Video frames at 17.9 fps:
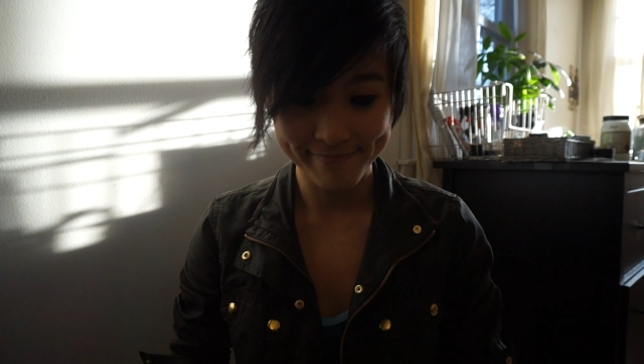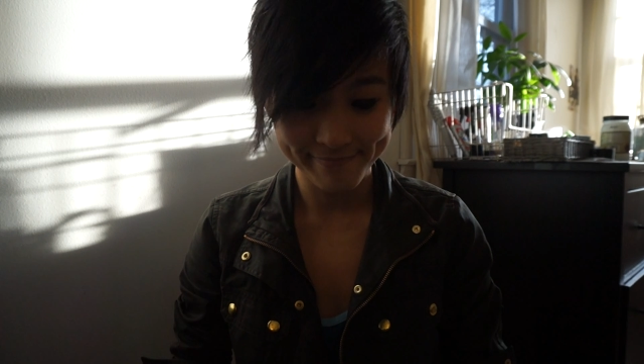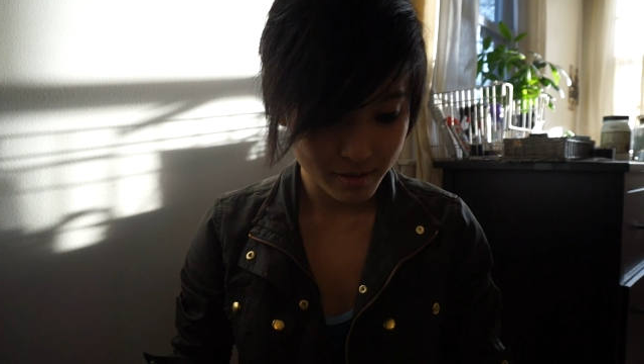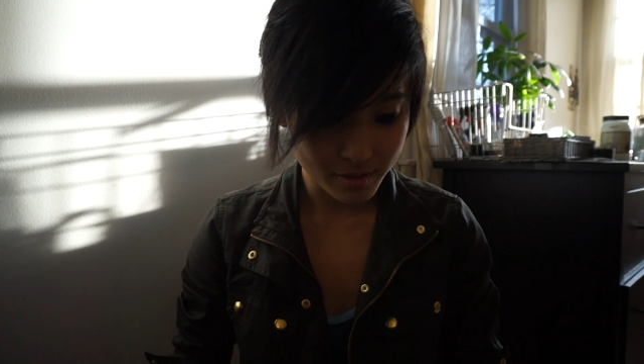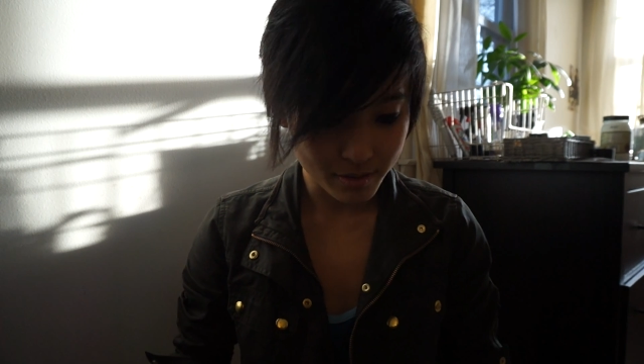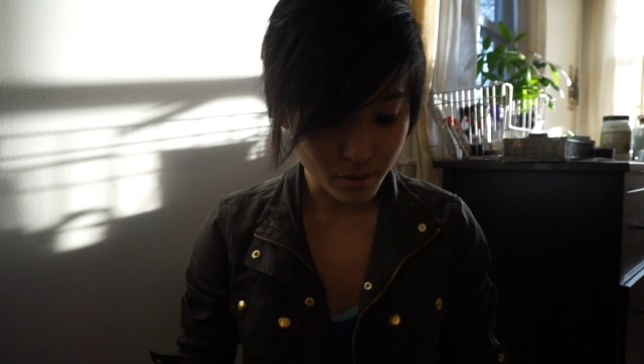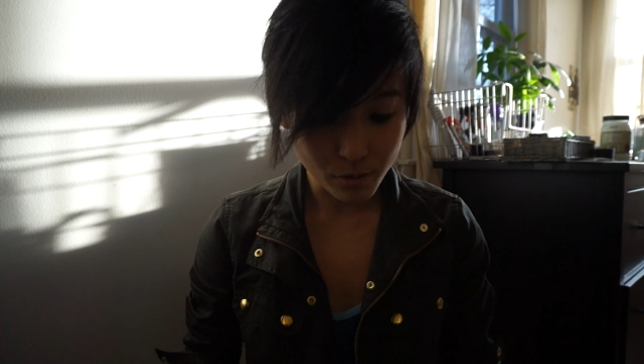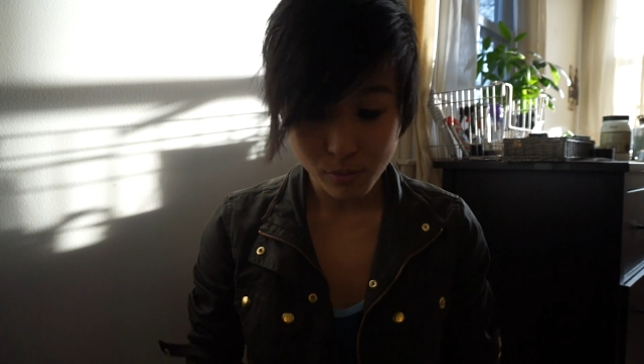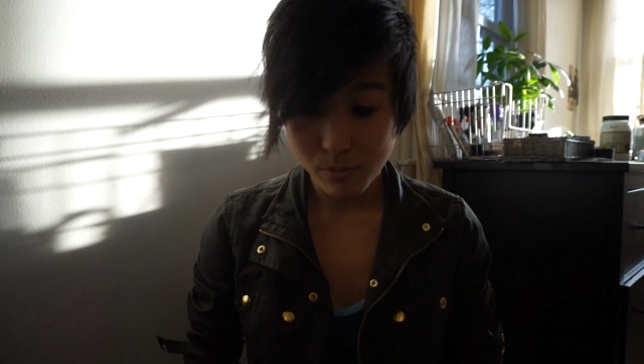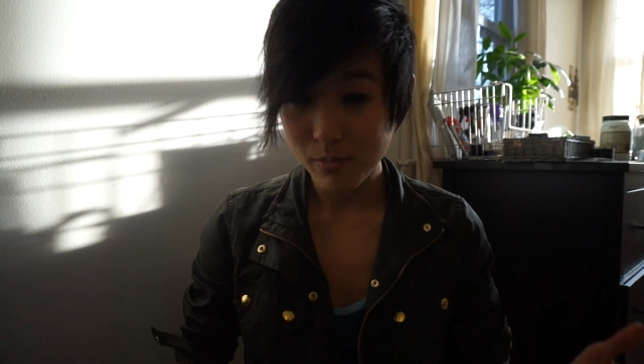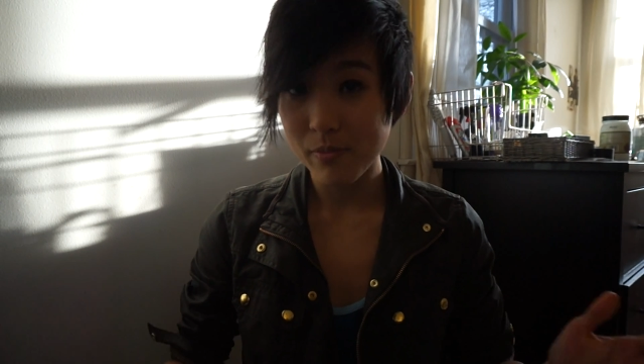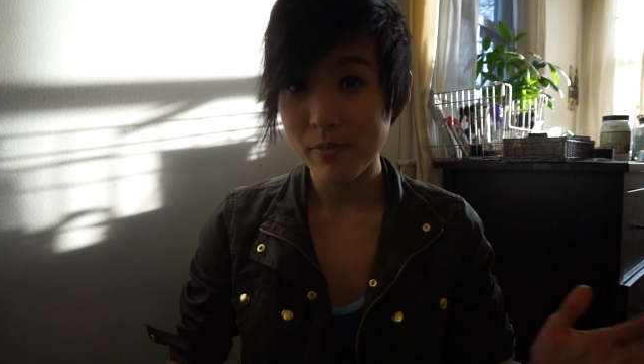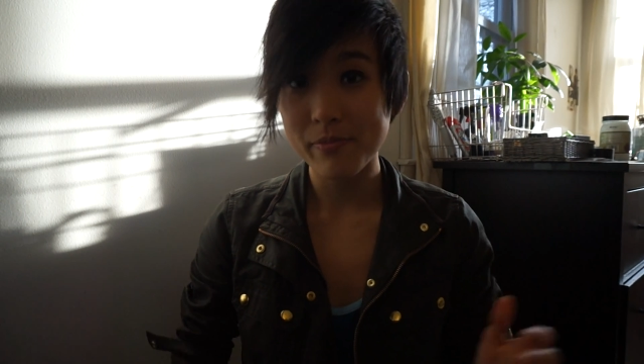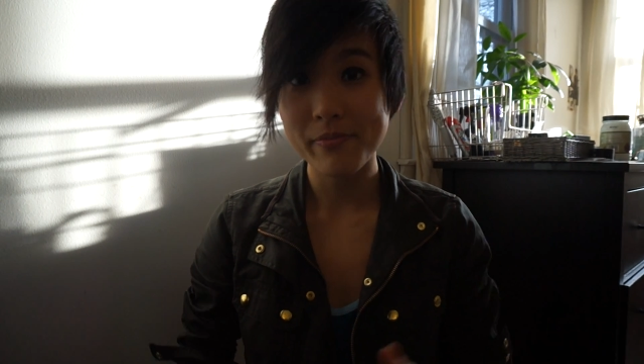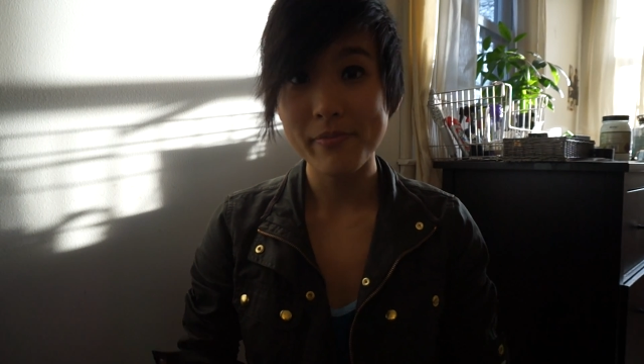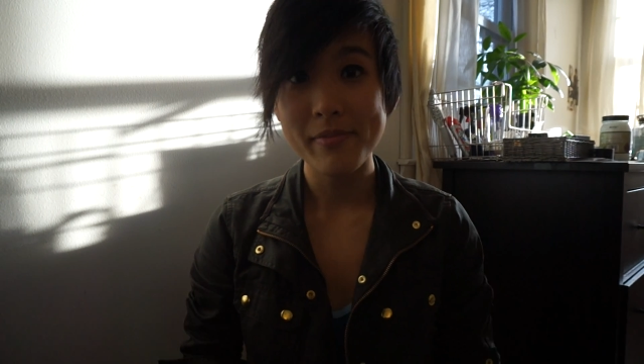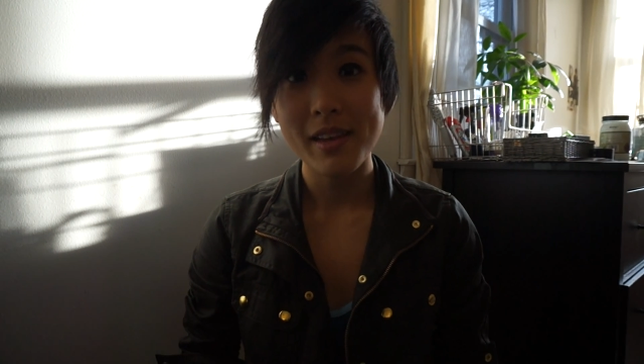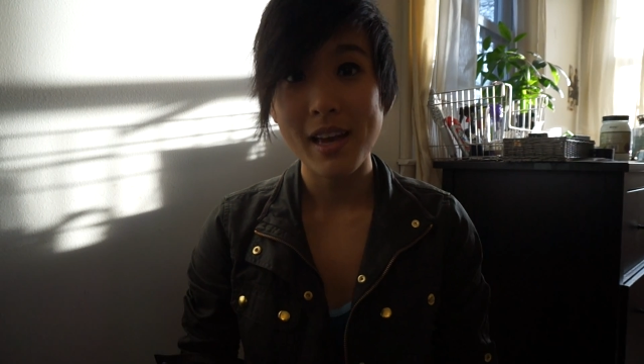So,
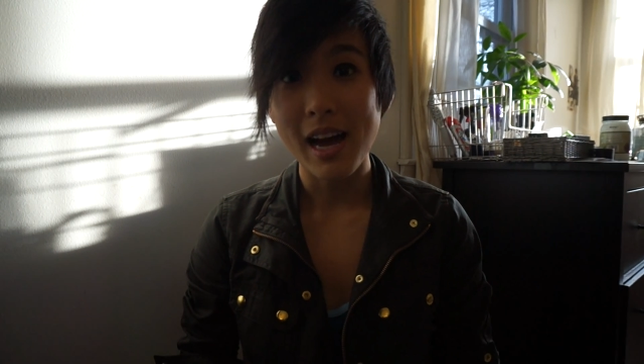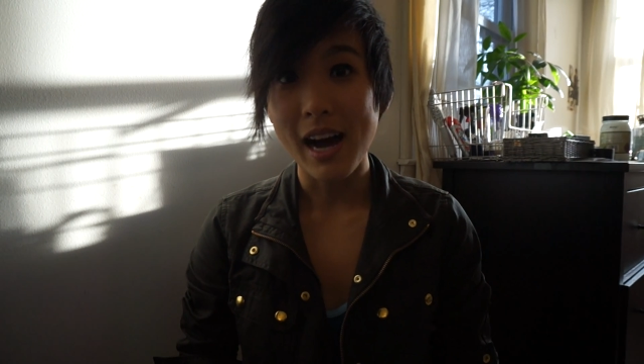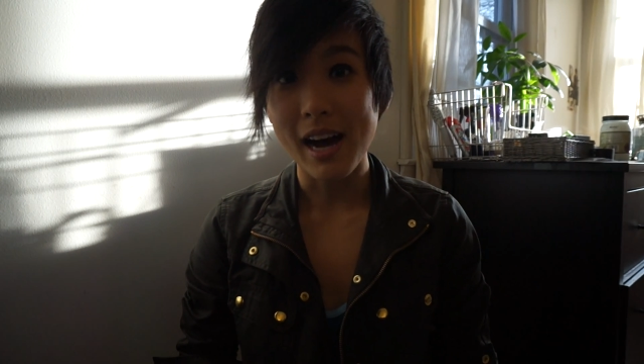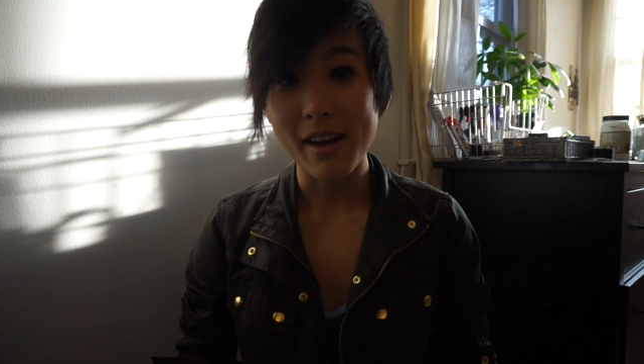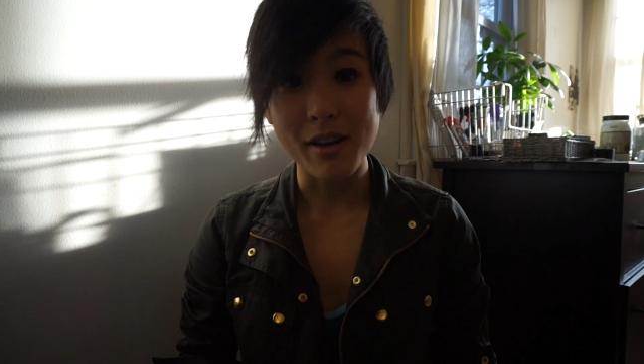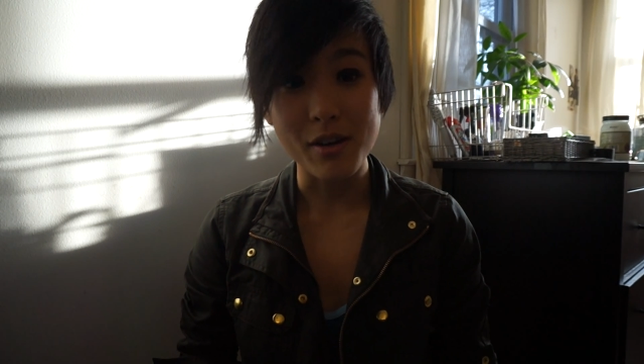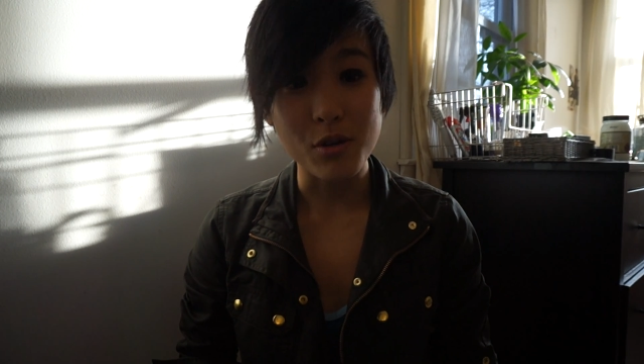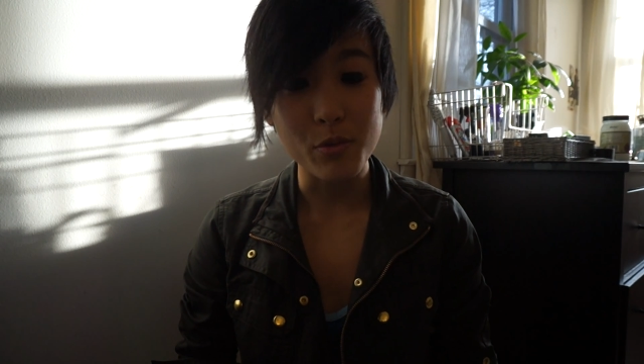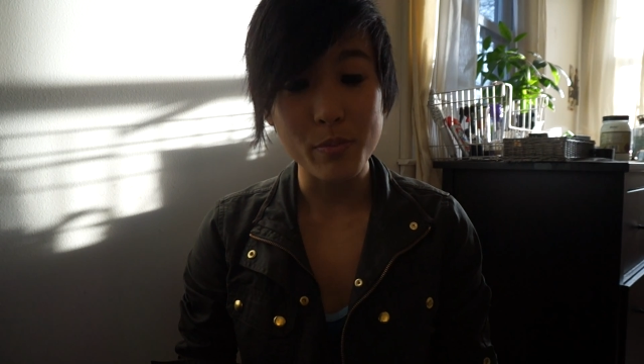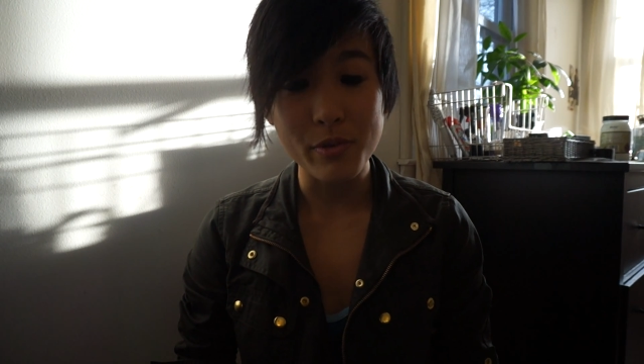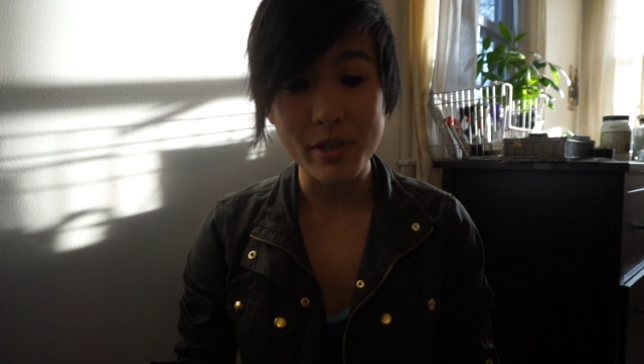I hope